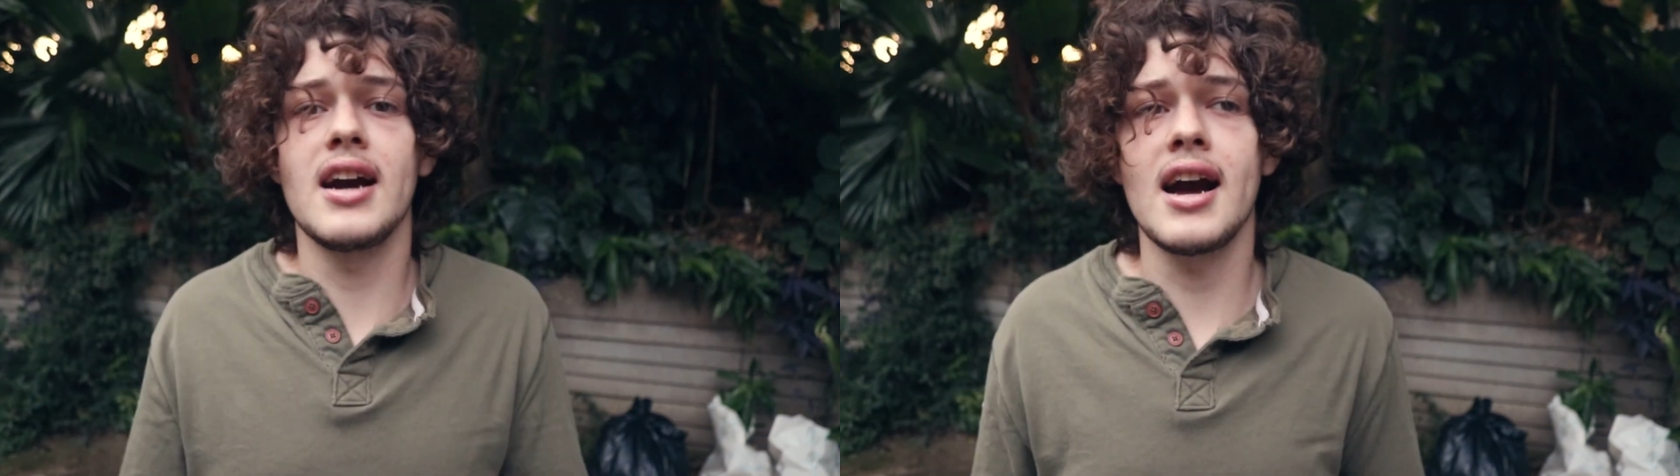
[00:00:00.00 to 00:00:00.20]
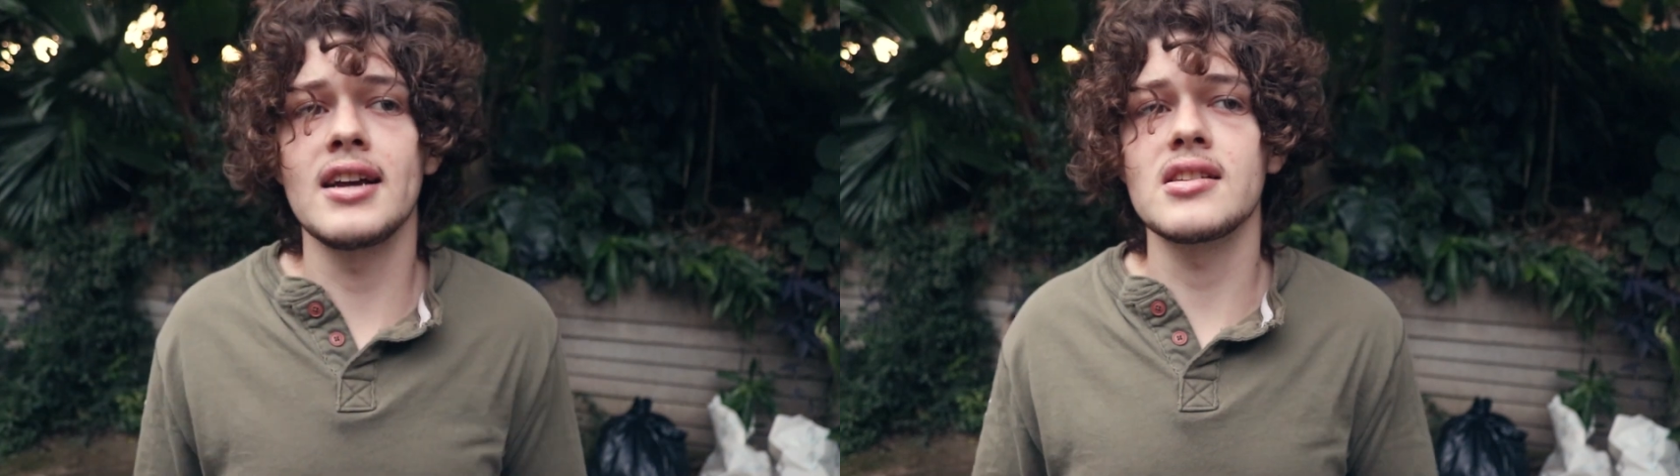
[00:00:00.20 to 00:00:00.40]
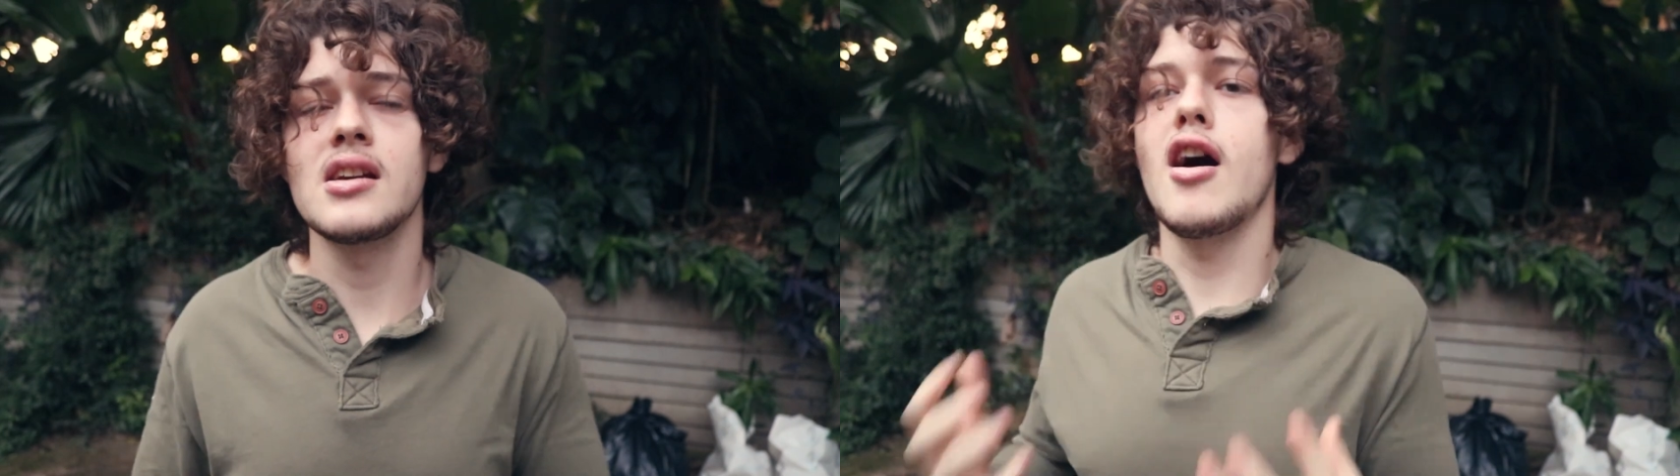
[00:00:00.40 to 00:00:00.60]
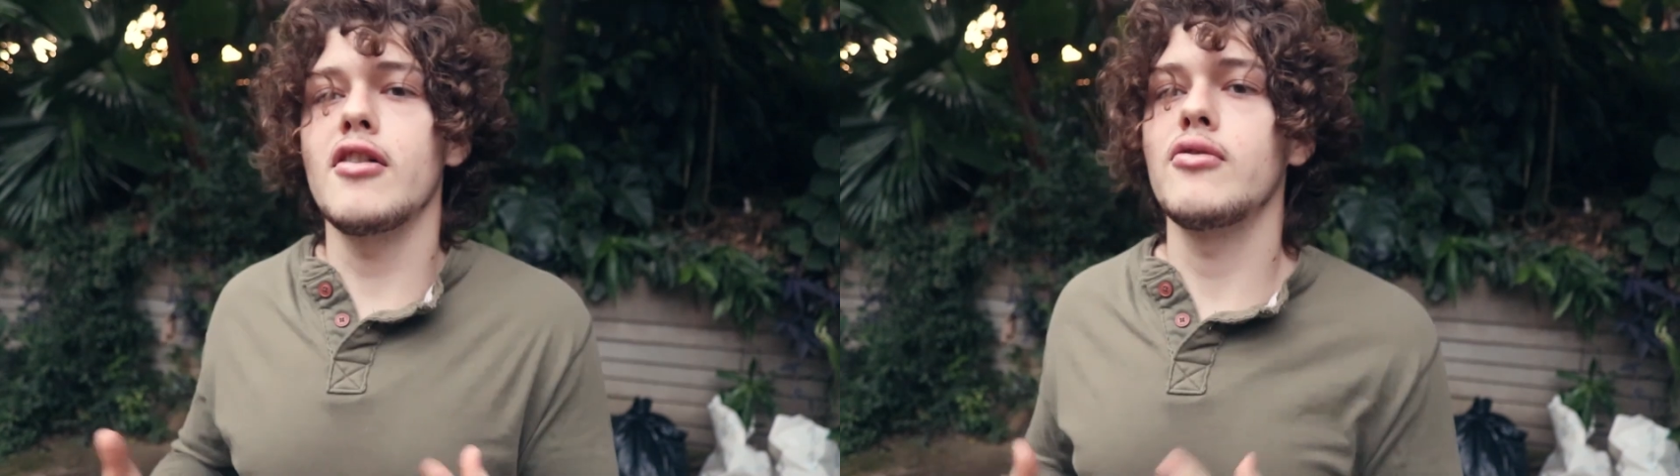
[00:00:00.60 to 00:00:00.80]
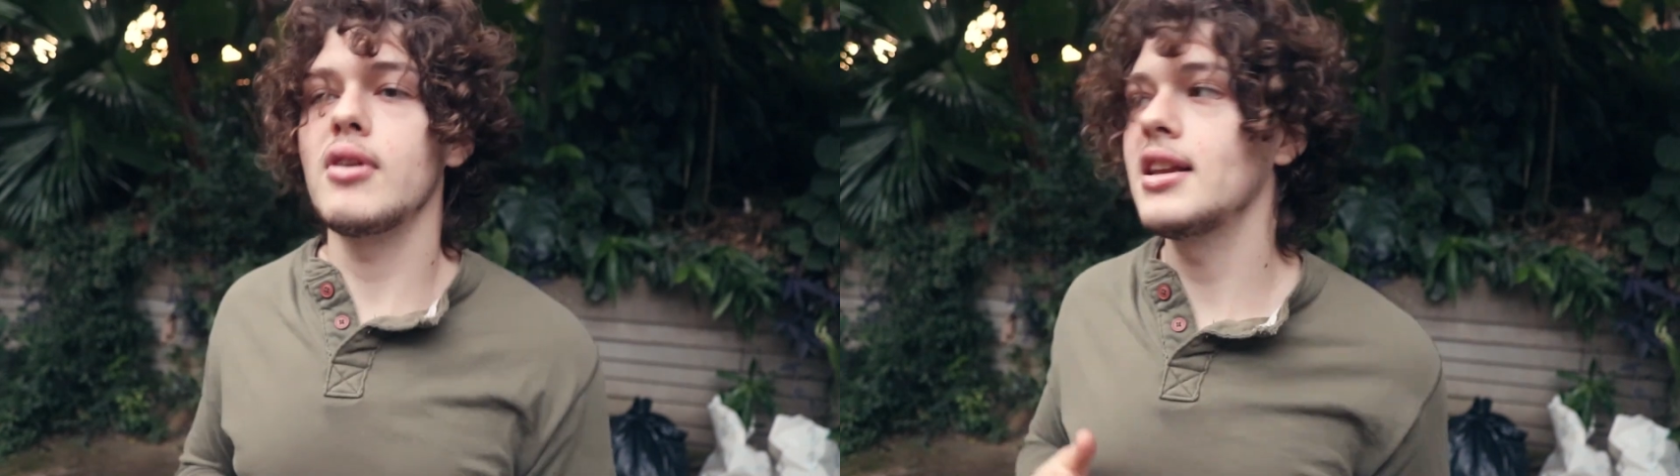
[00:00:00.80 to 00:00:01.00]
guys
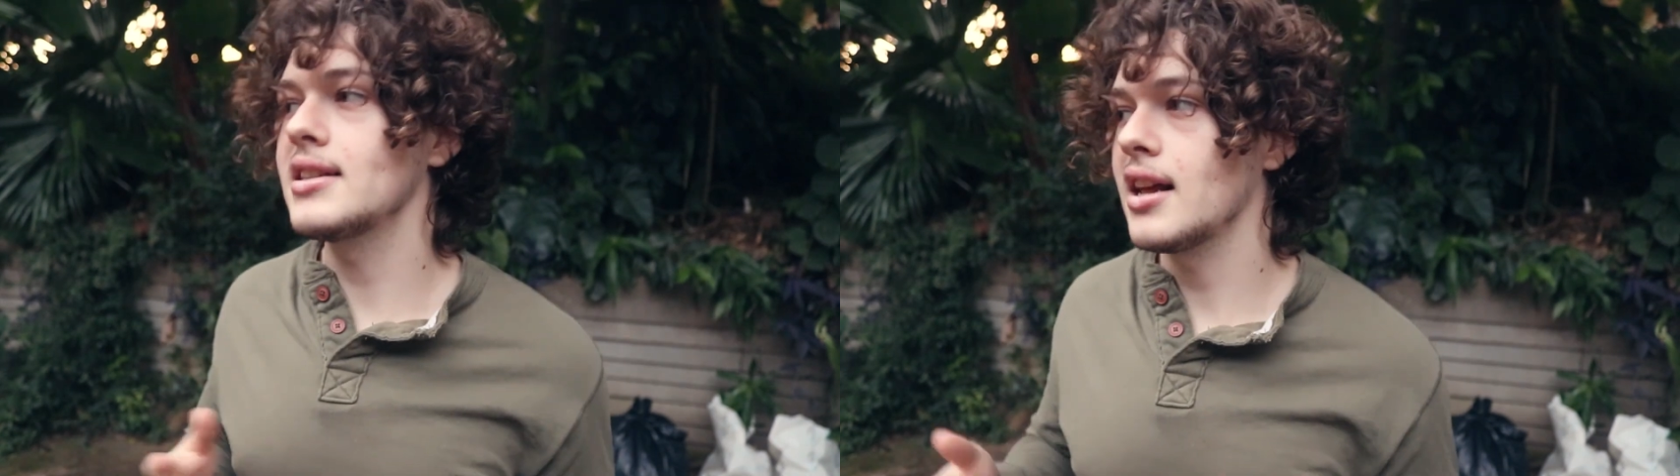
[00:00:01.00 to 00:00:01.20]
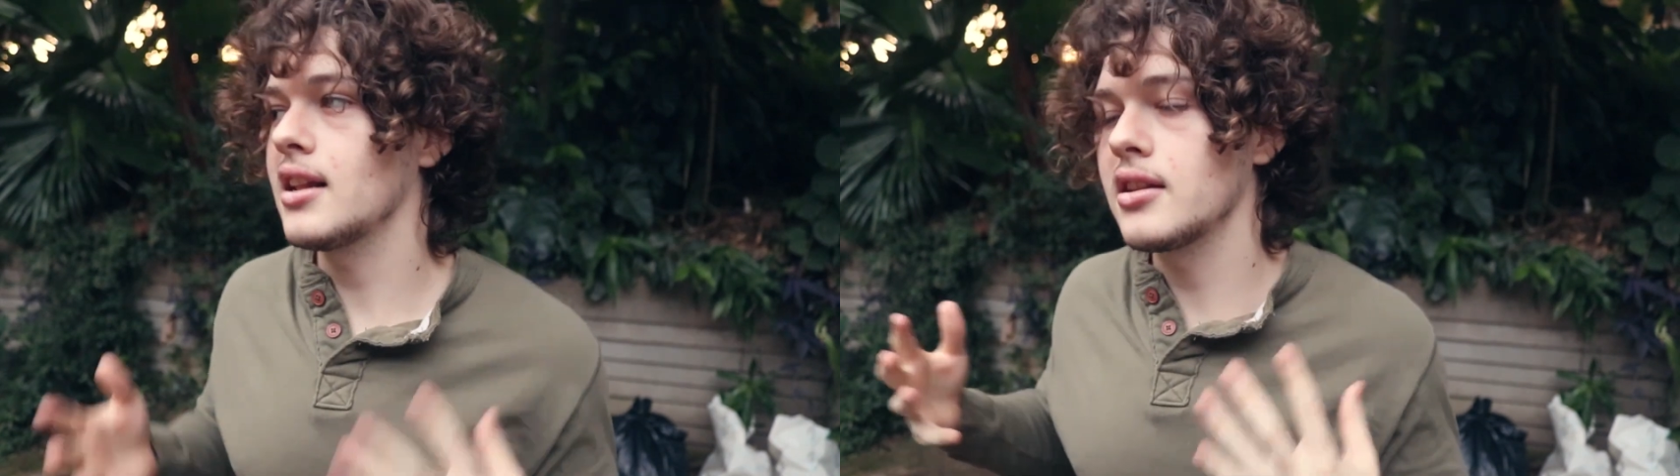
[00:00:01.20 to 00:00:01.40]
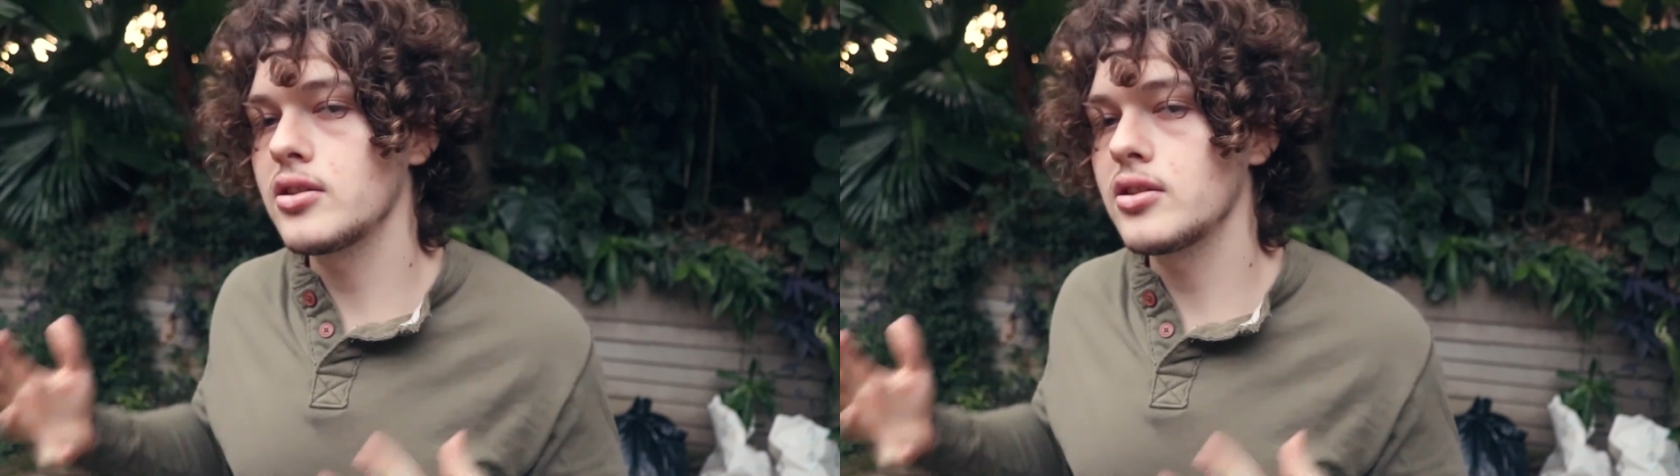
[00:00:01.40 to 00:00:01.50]
aren't really telling